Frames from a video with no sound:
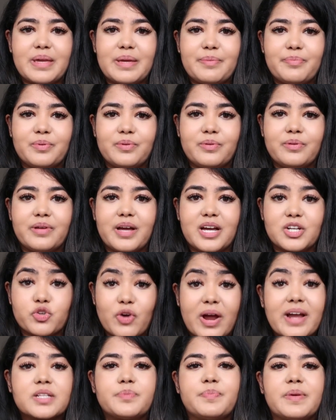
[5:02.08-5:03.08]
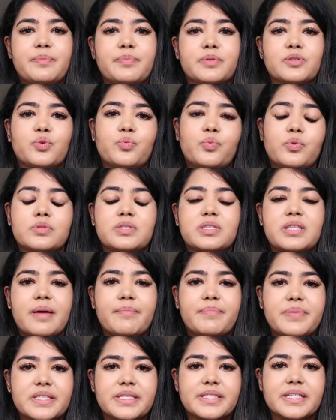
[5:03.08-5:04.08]
people, attract people towards their
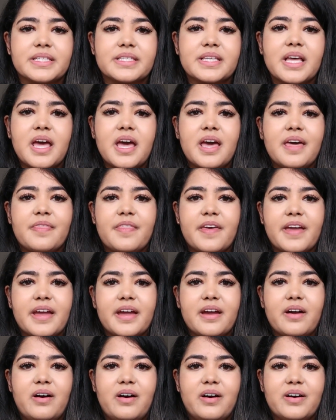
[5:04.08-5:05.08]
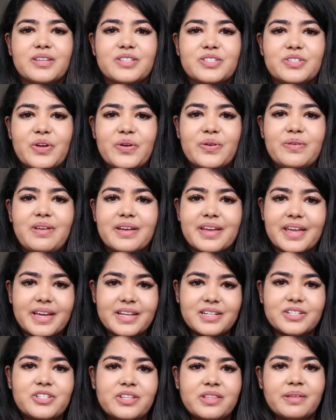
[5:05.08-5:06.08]
business. They are so like
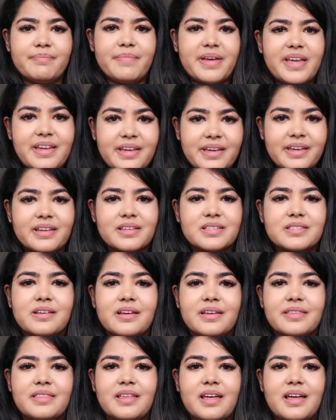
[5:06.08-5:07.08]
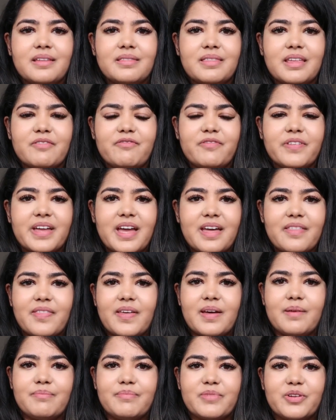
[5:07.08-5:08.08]
into the making side that they forget
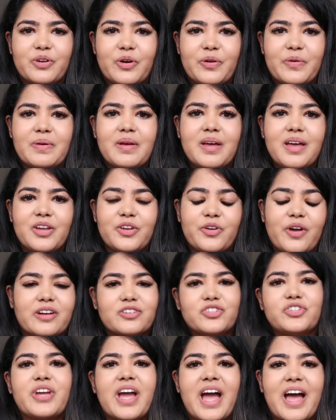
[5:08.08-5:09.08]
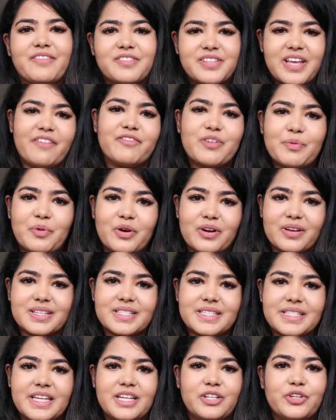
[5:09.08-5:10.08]
that, you know, you actually have to have your product
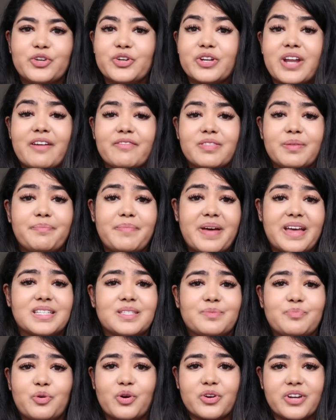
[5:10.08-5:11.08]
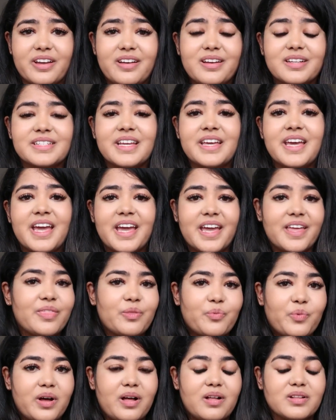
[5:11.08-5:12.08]
seen. You could have the best product in
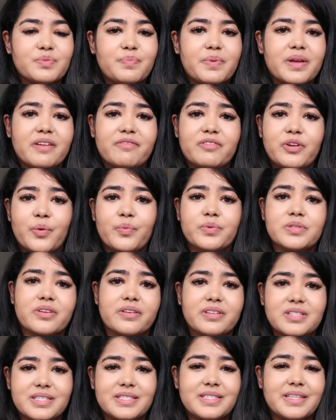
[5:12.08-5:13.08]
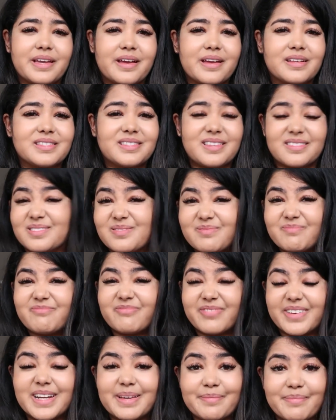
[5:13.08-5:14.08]
the world, but if no one's going to see it, it doesn't
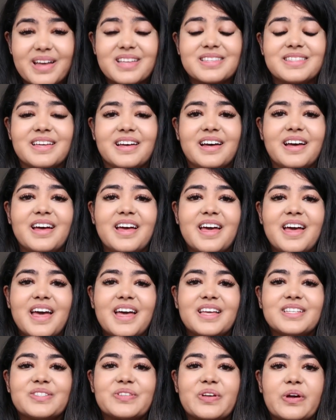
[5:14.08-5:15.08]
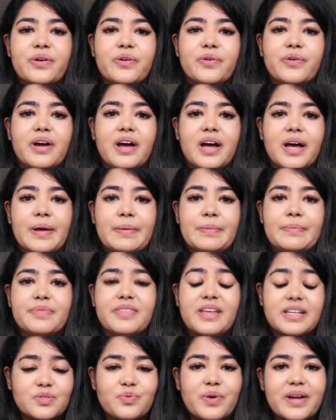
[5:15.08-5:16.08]
really matter. So
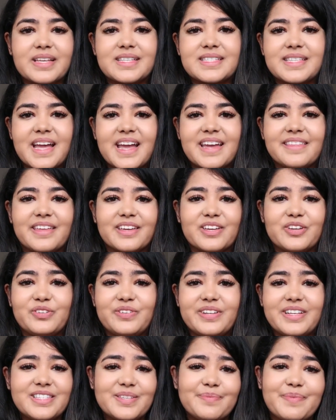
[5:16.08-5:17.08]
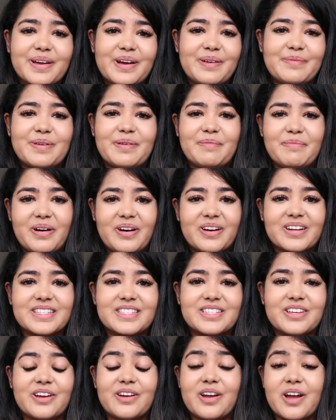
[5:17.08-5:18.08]
that's why I say that you need to become a
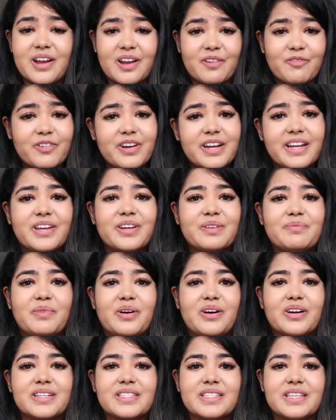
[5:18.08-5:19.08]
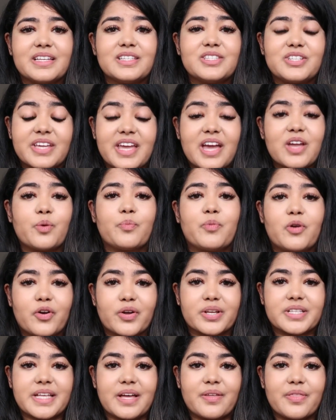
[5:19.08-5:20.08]
marketer, and a really good marketer, to get your
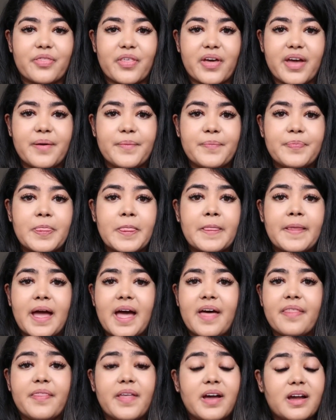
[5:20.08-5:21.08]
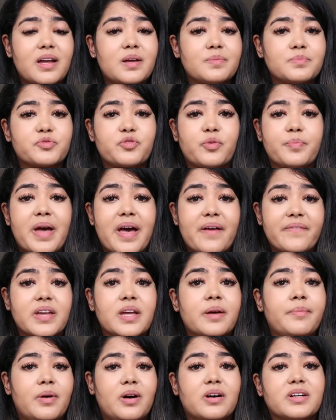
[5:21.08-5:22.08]
products out there. And that comes from
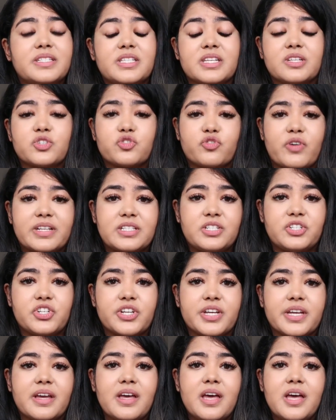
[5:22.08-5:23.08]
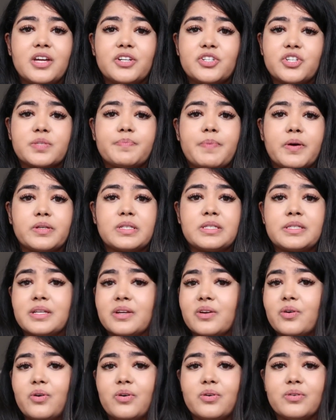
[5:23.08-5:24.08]
having a marketing strategy. Just
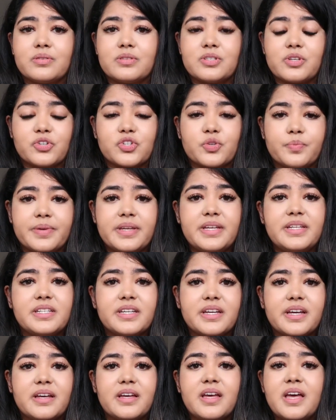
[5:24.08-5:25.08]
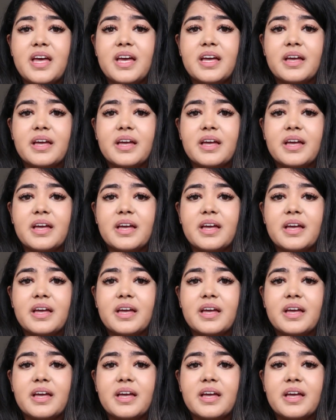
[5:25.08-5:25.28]
posting on social media,